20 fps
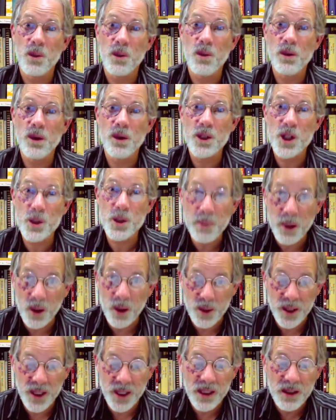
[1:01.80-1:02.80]
were
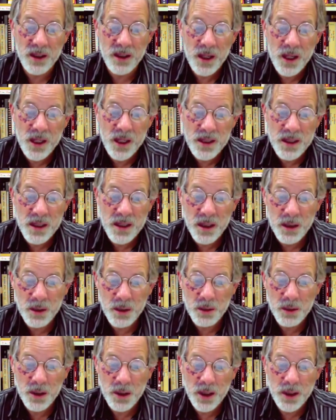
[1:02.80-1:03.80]
spoken
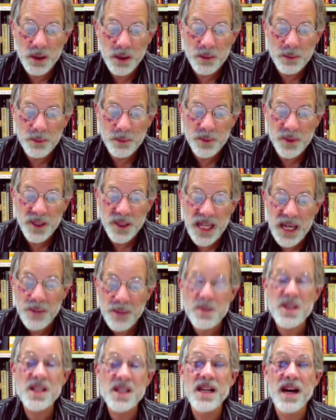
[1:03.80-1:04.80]
to
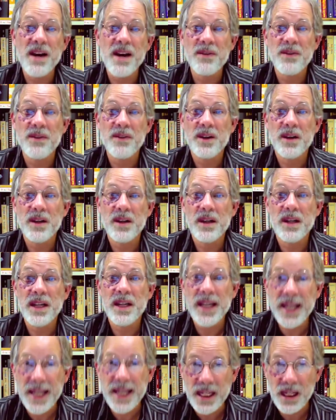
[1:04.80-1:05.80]
keep stuff
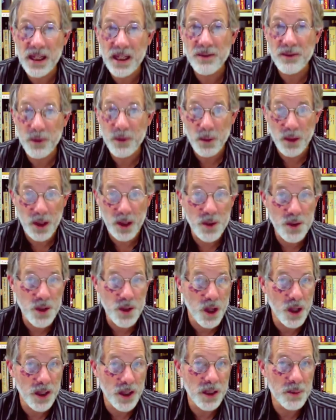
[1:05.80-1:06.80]
hidden from
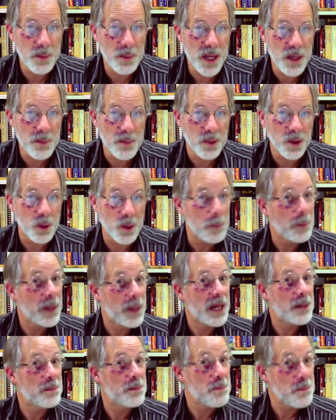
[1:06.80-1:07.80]
closed-hearted people,
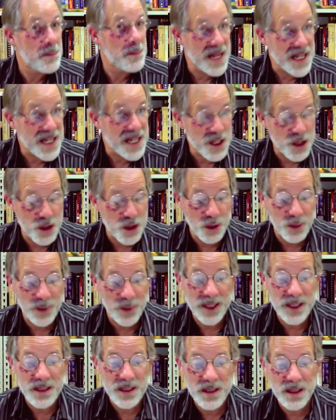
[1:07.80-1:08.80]
but
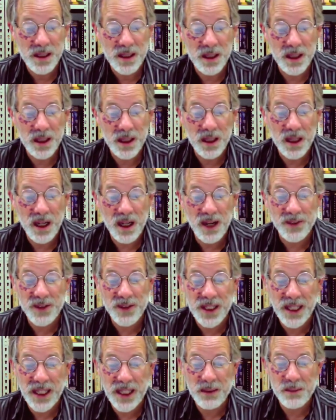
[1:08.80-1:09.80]
mysteries of the
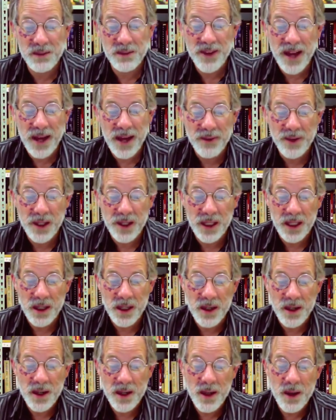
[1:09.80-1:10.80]
kingdom of heaven,
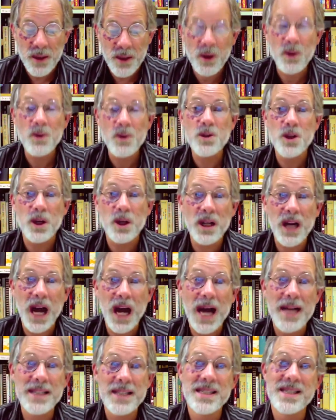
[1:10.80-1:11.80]
those are
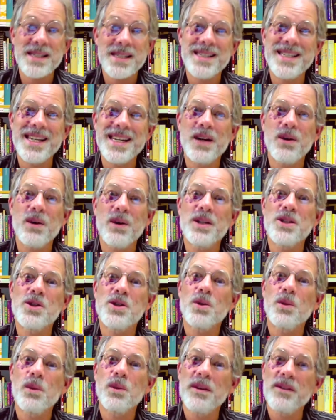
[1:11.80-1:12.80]
God's
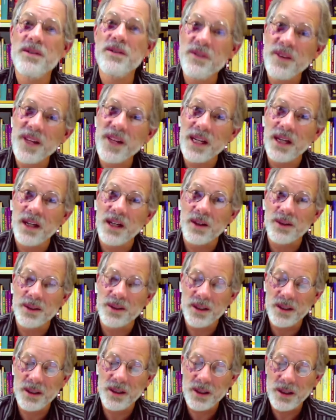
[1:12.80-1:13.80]
secrets revealed
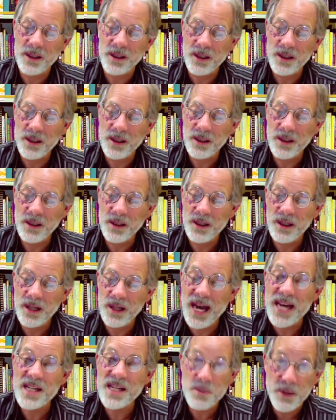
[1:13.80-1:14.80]

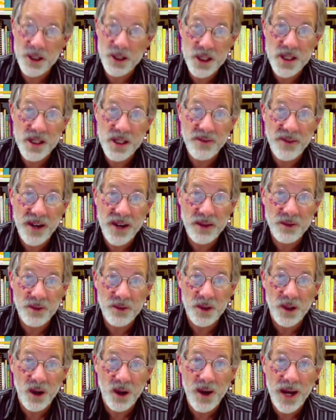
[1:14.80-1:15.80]
as much as the
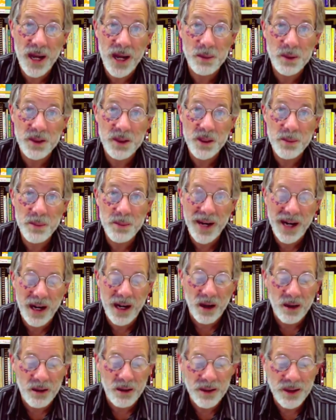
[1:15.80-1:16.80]
faithful are able to bear.